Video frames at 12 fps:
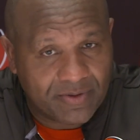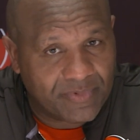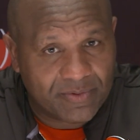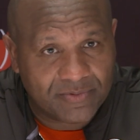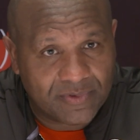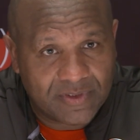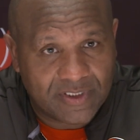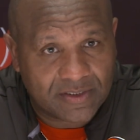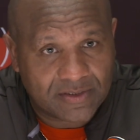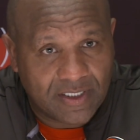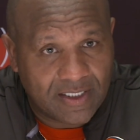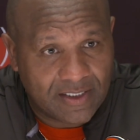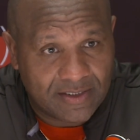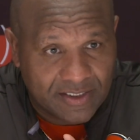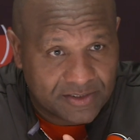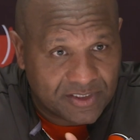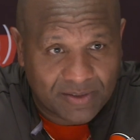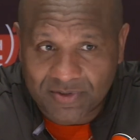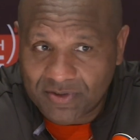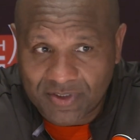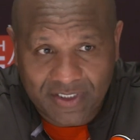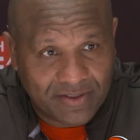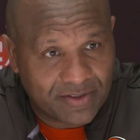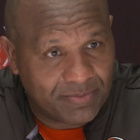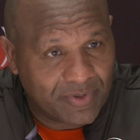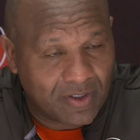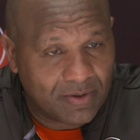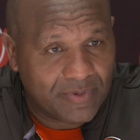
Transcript: But Nick Chubb's going to carry the ball.